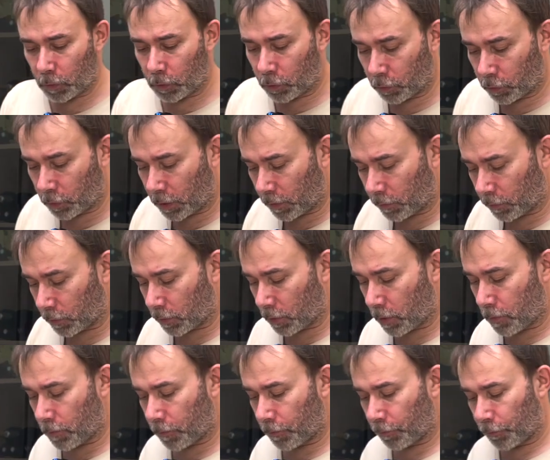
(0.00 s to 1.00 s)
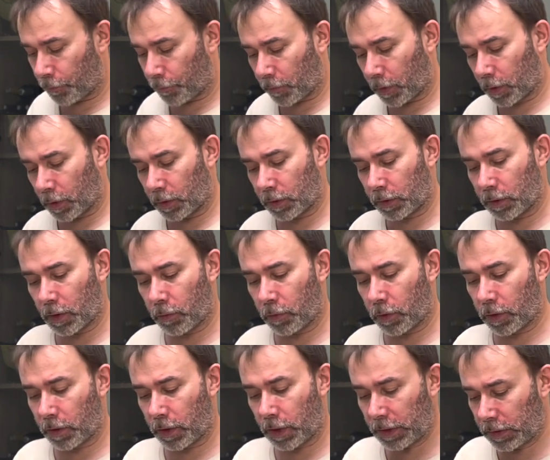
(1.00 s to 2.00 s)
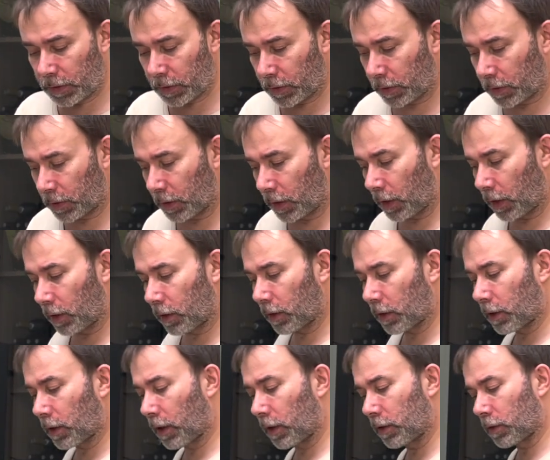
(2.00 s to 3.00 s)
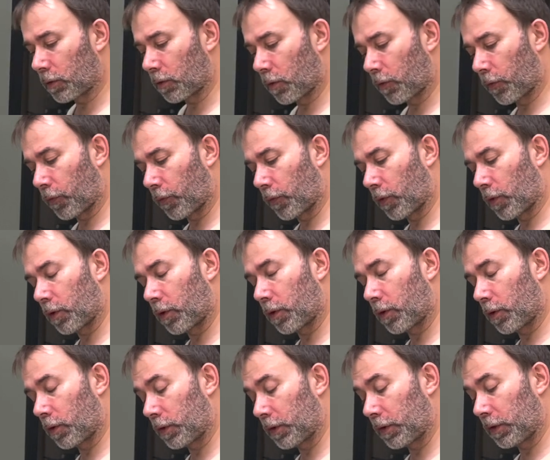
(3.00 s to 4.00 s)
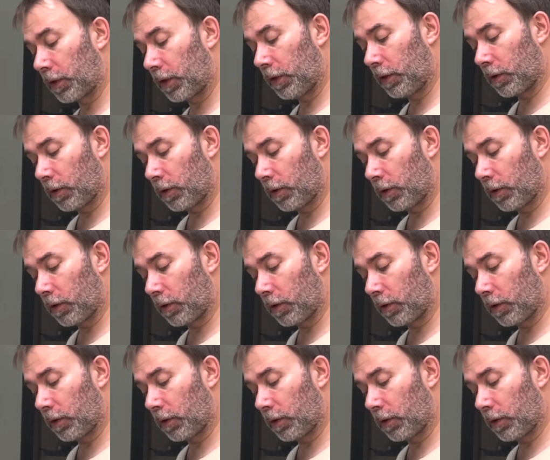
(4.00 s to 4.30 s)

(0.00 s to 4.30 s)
to give some sourness and taste of sea.